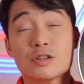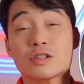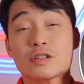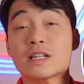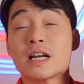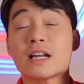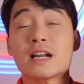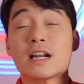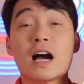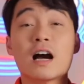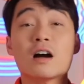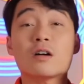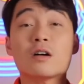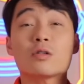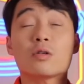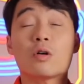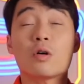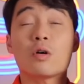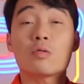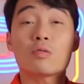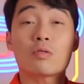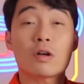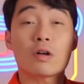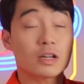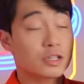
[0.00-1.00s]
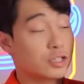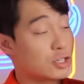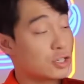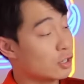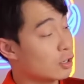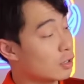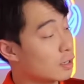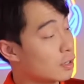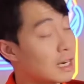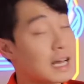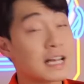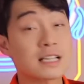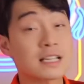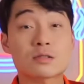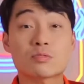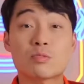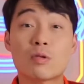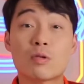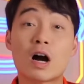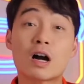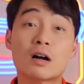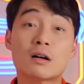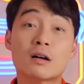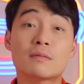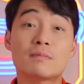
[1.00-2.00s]
you send Uncle Roger your last
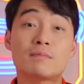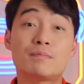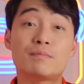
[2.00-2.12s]
wok?